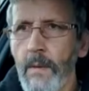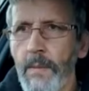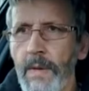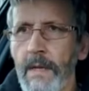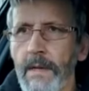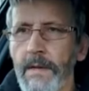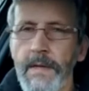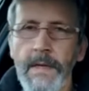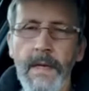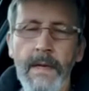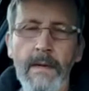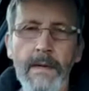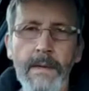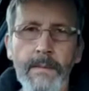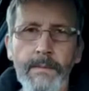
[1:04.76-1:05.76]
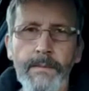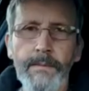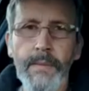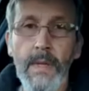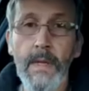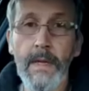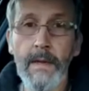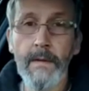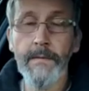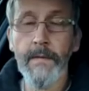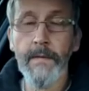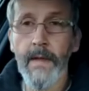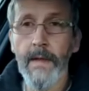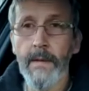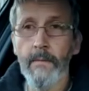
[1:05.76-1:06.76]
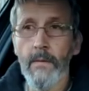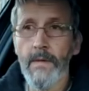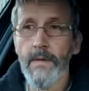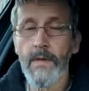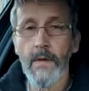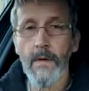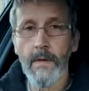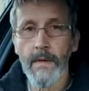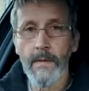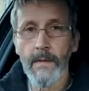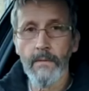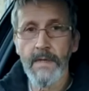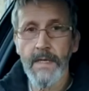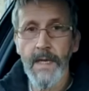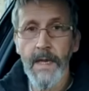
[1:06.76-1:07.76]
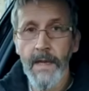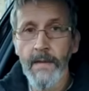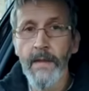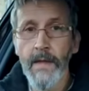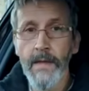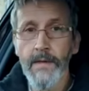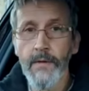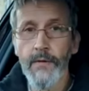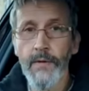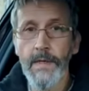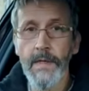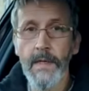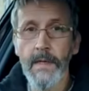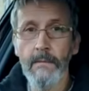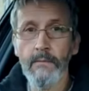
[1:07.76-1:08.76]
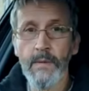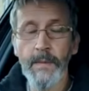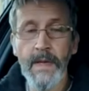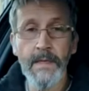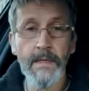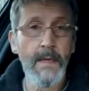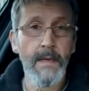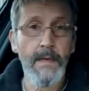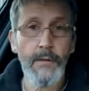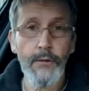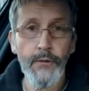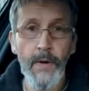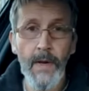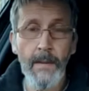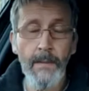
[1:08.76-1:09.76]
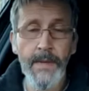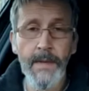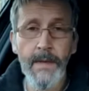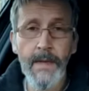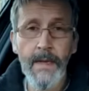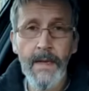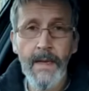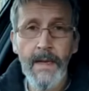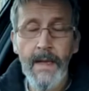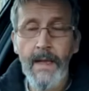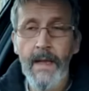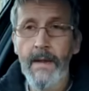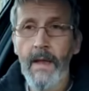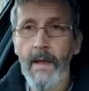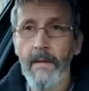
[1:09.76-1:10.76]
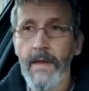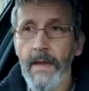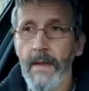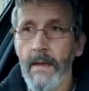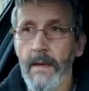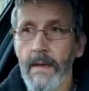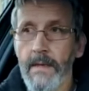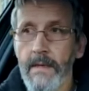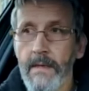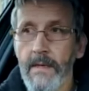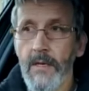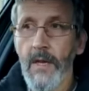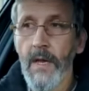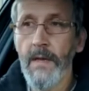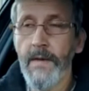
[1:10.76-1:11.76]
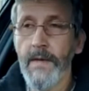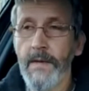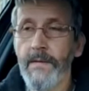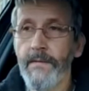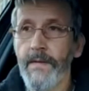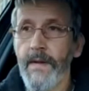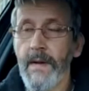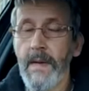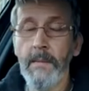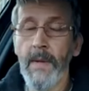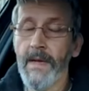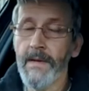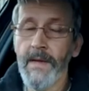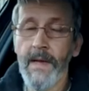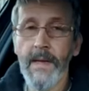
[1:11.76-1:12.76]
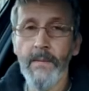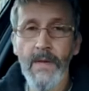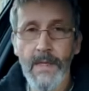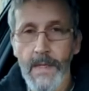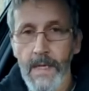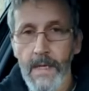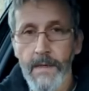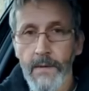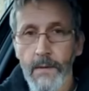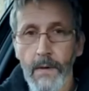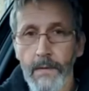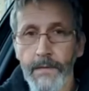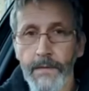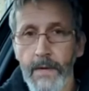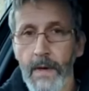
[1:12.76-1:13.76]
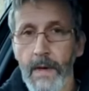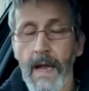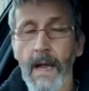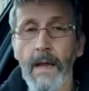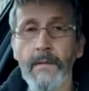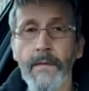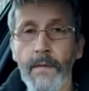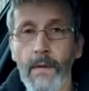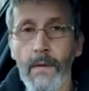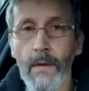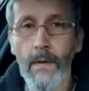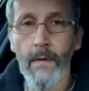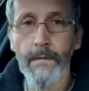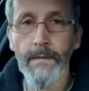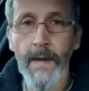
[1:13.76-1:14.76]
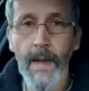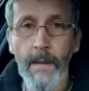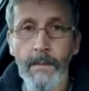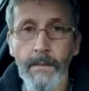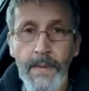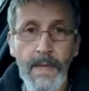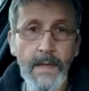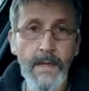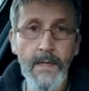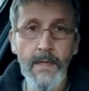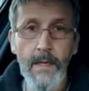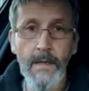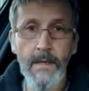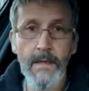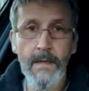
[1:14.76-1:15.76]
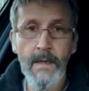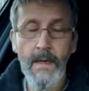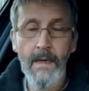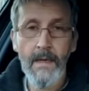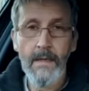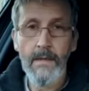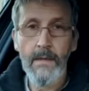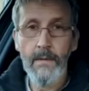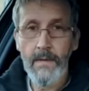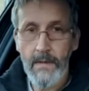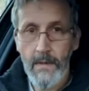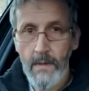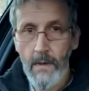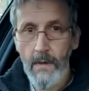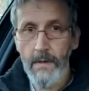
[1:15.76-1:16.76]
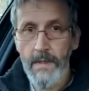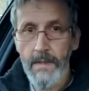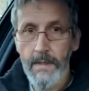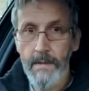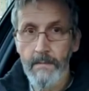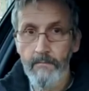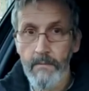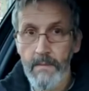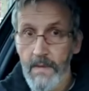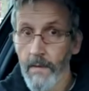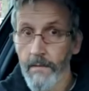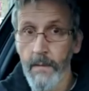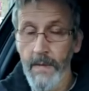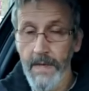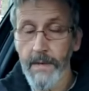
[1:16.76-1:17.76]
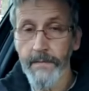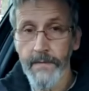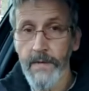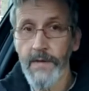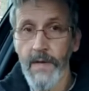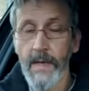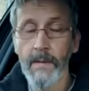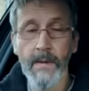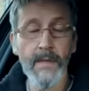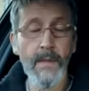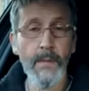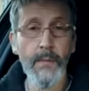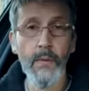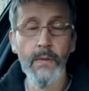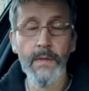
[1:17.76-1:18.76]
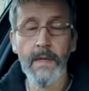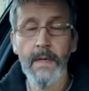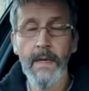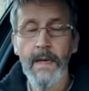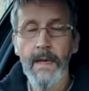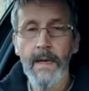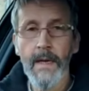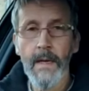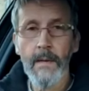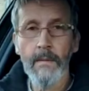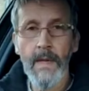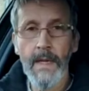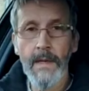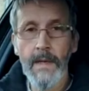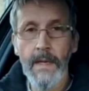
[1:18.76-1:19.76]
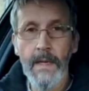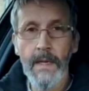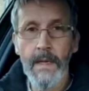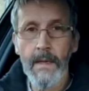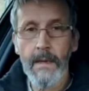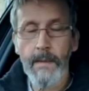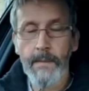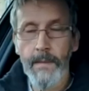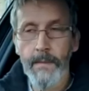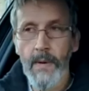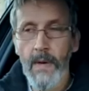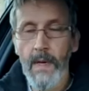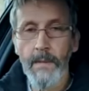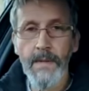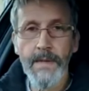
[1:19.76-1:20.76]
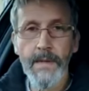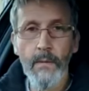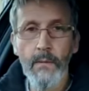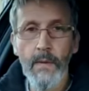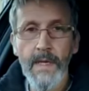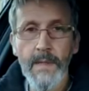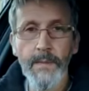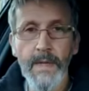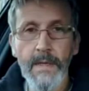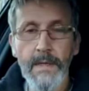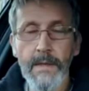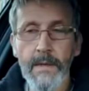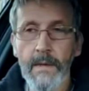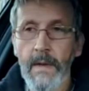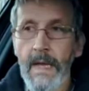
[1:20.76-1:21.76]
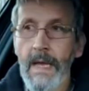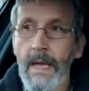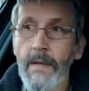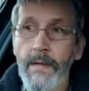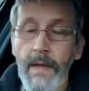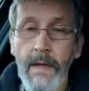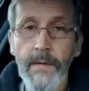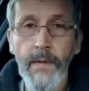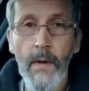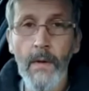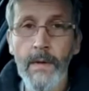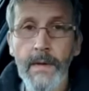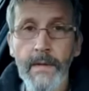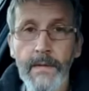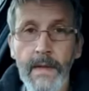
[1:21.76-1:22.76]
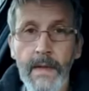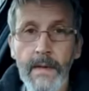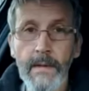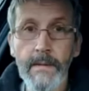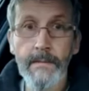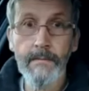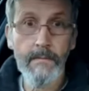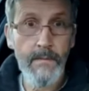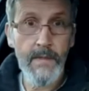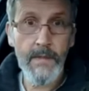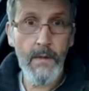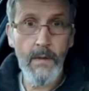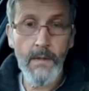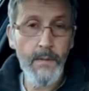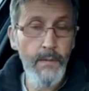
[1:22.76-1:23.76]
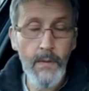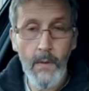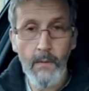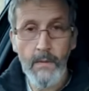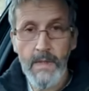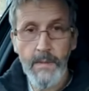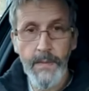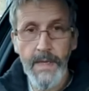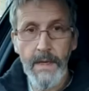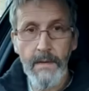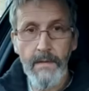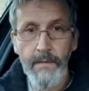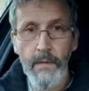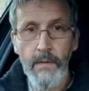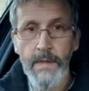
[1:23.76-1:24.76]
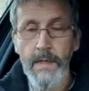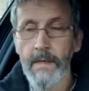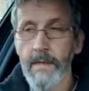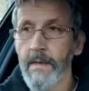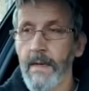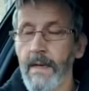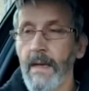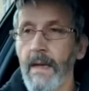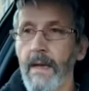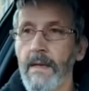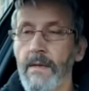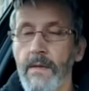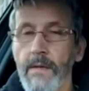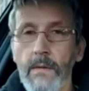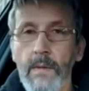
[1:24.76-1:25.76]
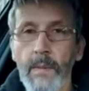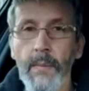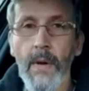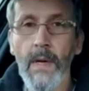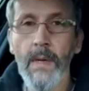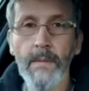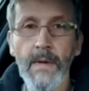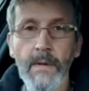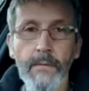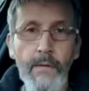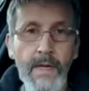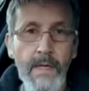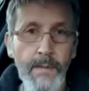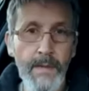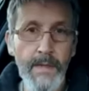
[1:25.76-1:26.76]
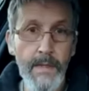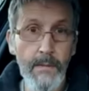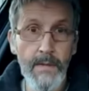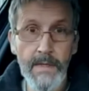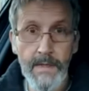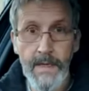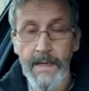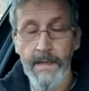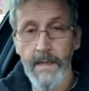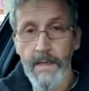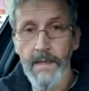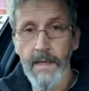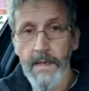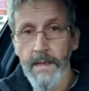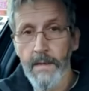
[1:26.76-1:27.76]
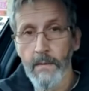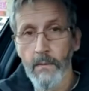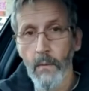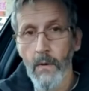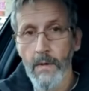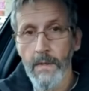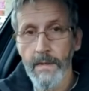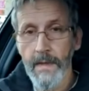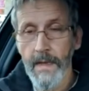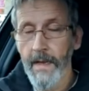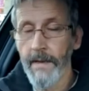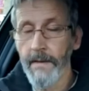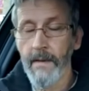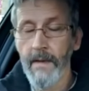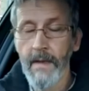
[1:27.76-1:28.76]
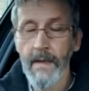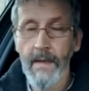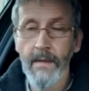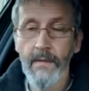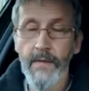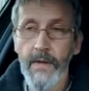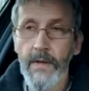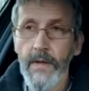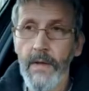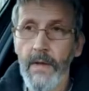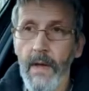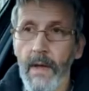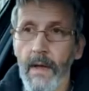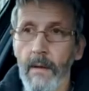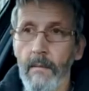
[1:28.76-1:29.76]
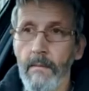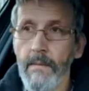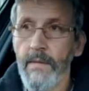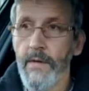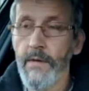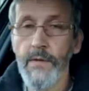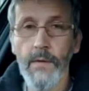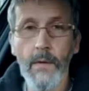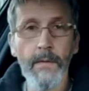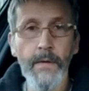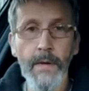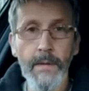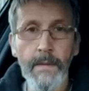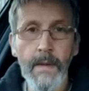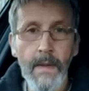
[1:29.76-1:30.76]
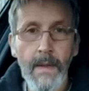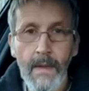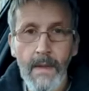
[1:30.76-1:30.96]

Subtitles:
nobility in England believed that once Scotland was in this treaty, it was basically trapped, and having decided very magnanimously to offer a handful of MP seats to the Scots government of the time, I suppose, in the Parliament at Westminster, they thought that the Scots would always be outvoted, and so the Parliament of Westminster, which they had decided was then the sovereign